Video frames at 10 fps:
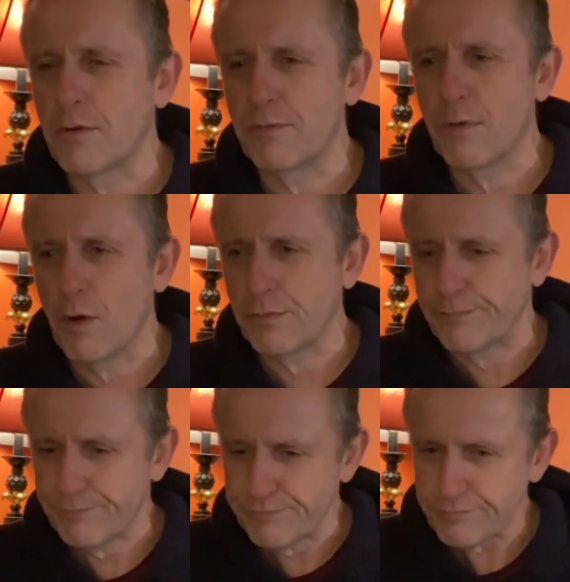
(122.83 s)
involved.
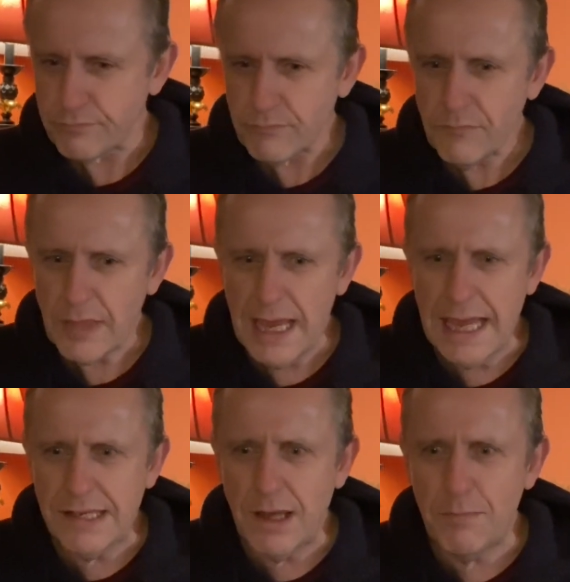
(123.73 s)

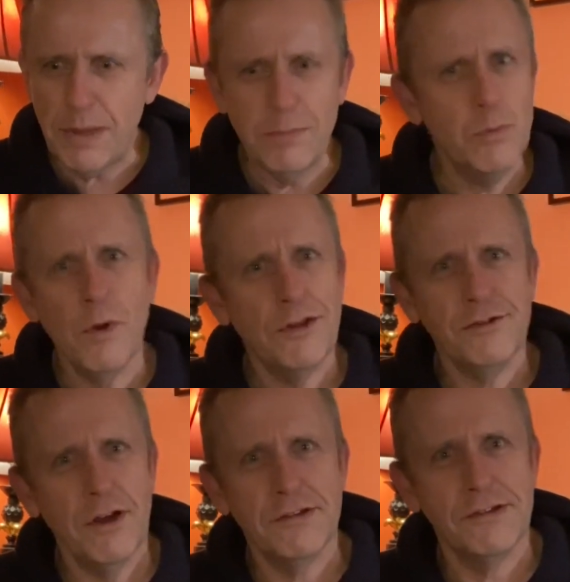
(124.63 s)
And people want
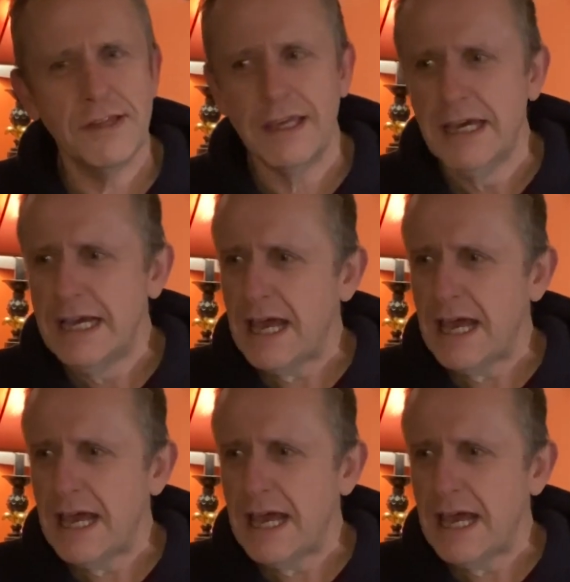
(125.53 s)
certainty.